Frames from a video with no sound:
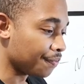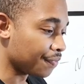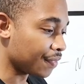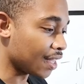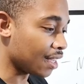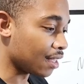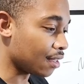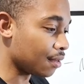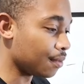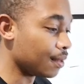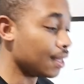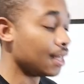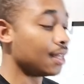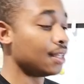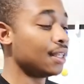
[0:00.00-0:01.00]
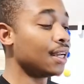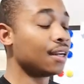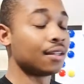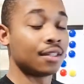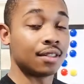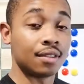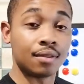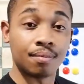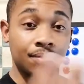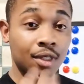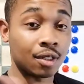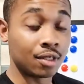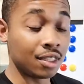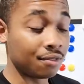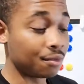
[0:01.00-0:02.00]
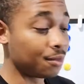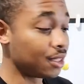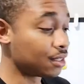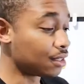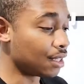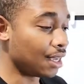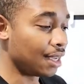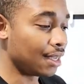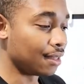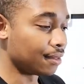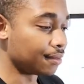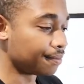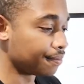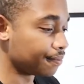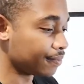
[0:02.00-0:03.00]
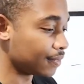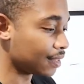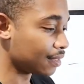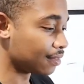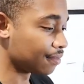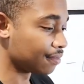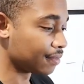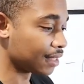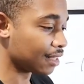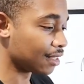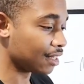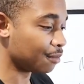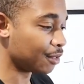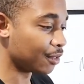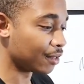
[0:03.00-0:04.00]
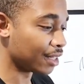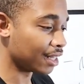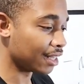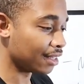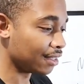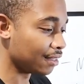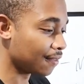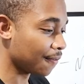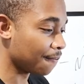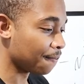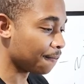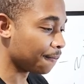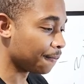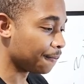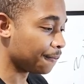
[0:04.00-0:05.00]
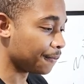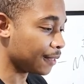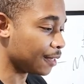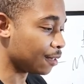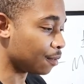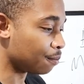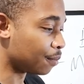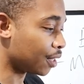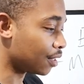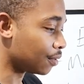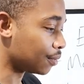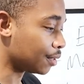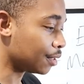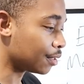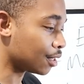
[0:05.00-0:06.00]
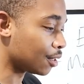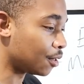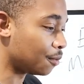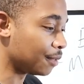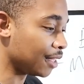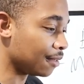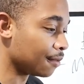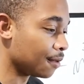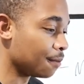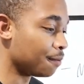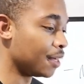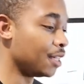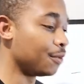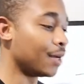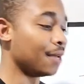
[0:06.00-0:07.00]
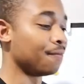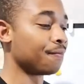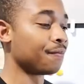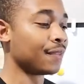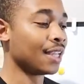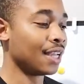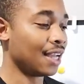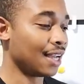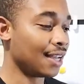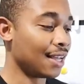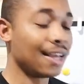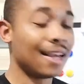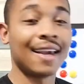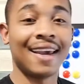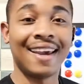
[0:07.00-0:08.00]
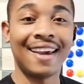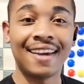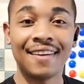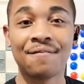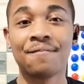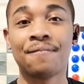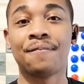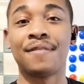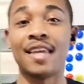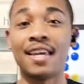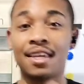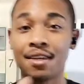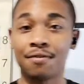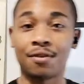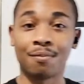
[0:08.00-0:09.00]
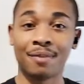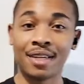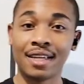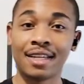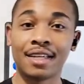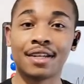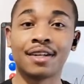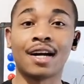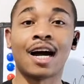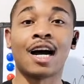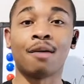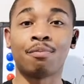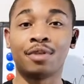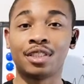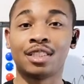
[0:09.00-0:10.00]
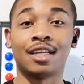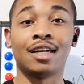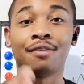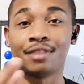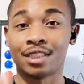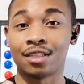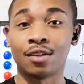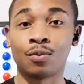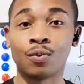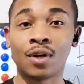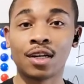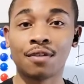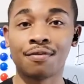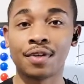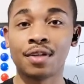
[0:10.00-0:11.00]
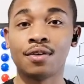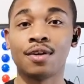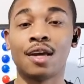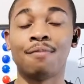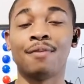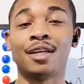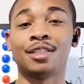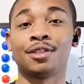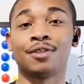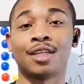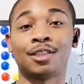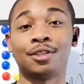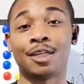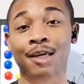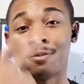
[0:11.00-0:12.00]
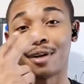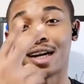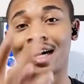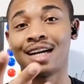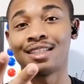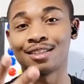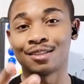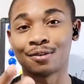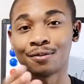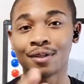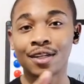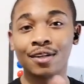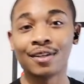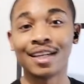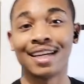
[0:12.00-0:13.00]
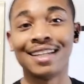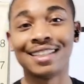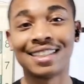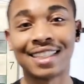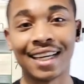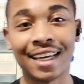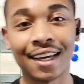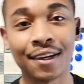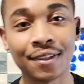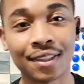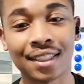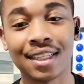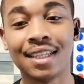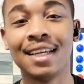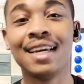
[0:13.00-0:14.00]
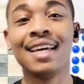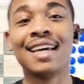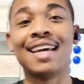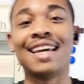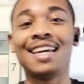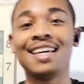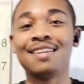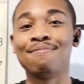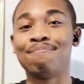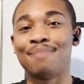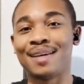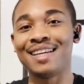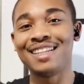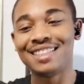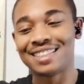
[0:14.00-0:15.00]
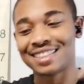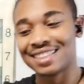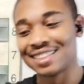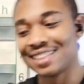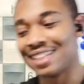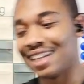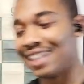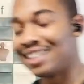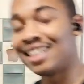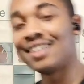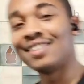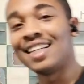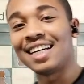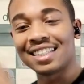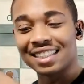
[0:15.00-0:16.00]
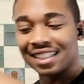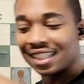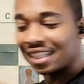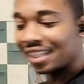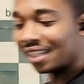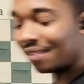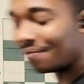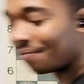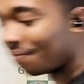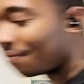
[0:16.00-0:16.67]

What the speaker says: Thank you. Yeah, don't even mention. Hey, come on, Clay. You're the bro. You're the homie. But anyway, hey, thank you for being here. I appreciate every single one of you, and make sure that you keep your eyes on the road and stay healthy and peace. Until next time,